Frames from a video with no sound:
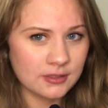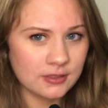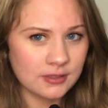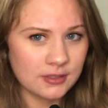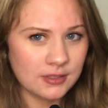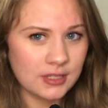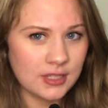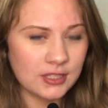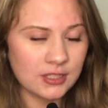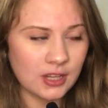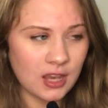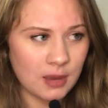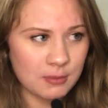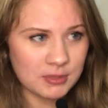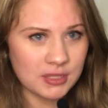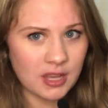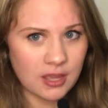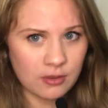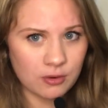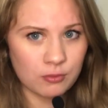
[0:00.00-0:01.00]
need to come
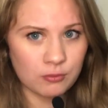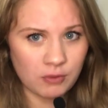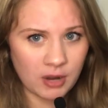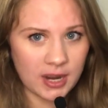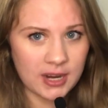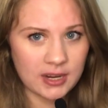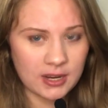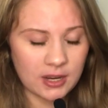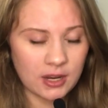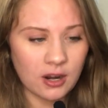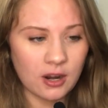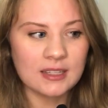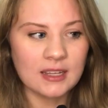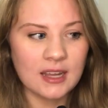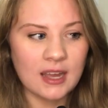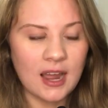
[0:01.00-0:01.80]
together right here.